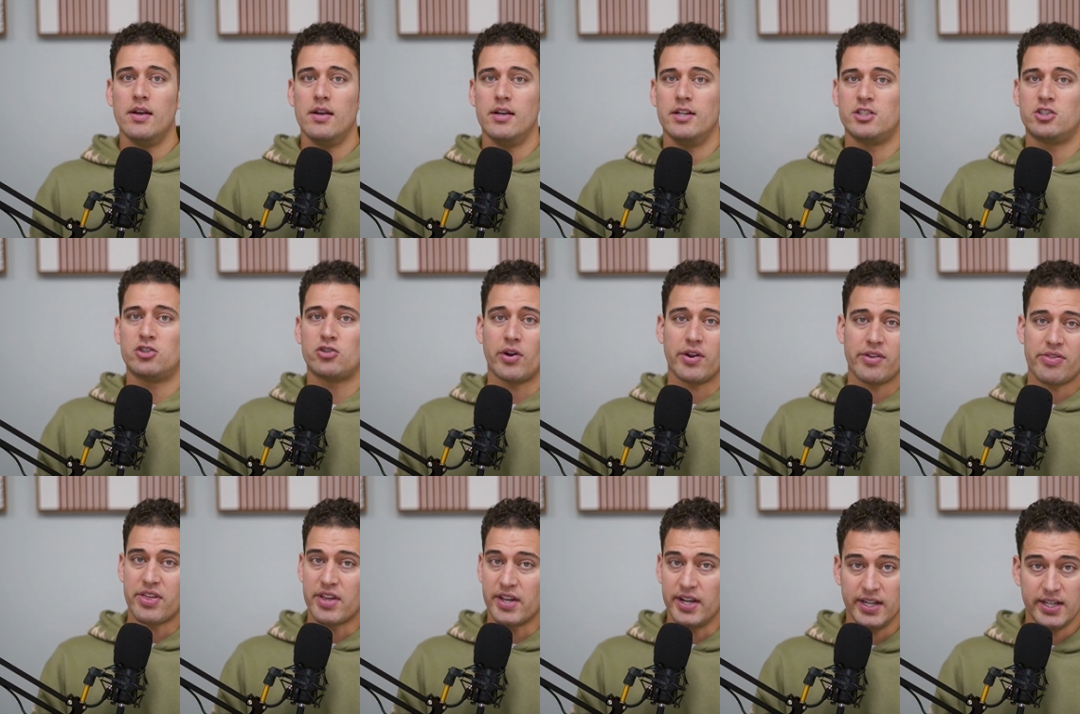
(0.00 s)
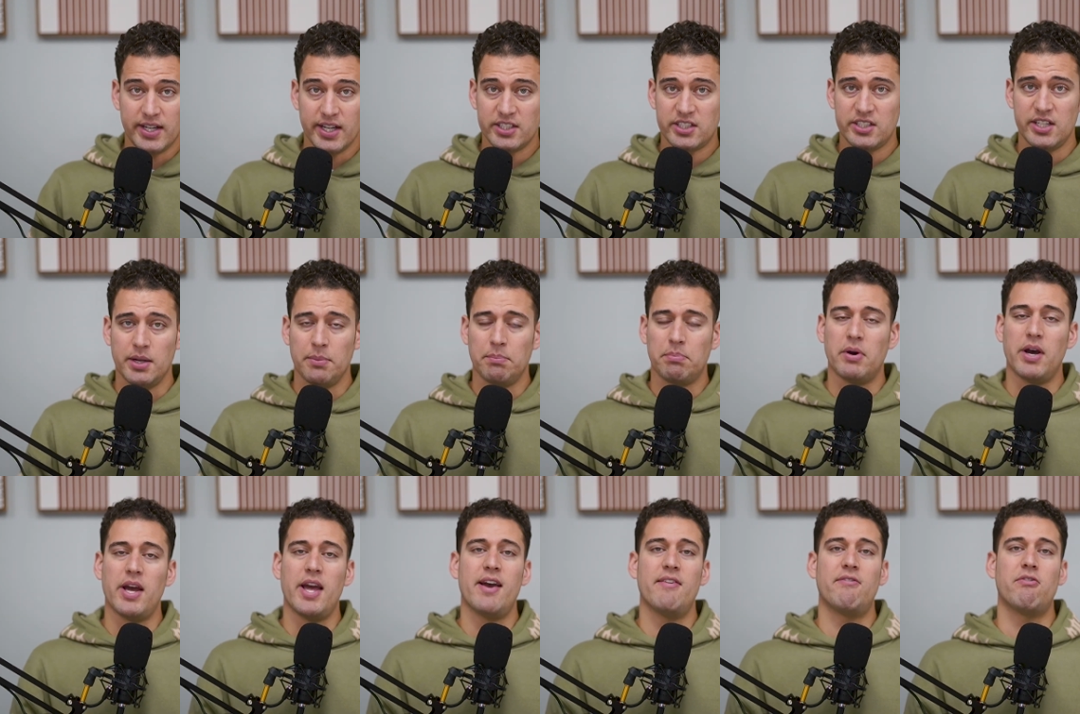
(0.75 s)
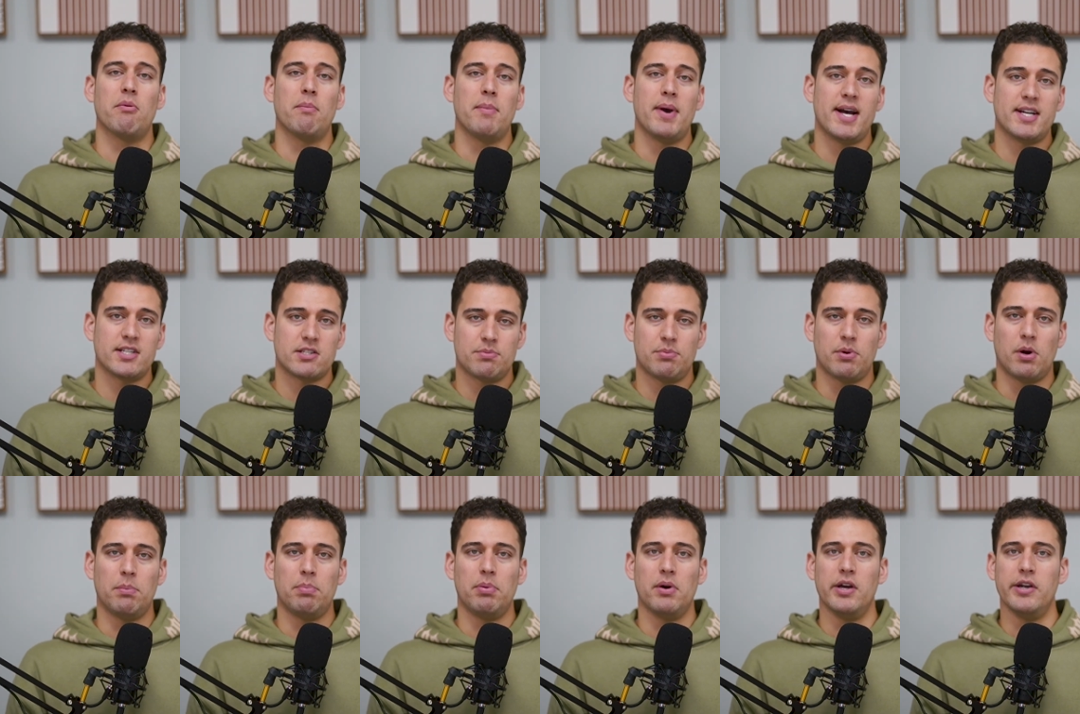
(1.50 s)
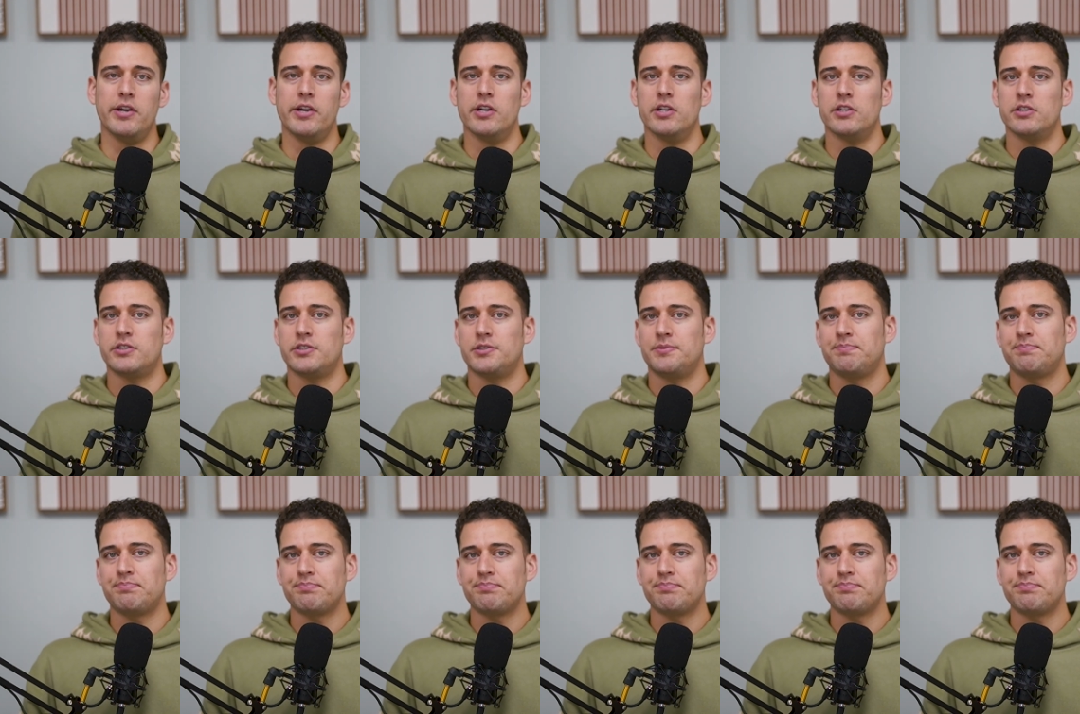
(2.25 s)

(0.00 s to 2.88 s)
strength and conditioning plan for basketball players.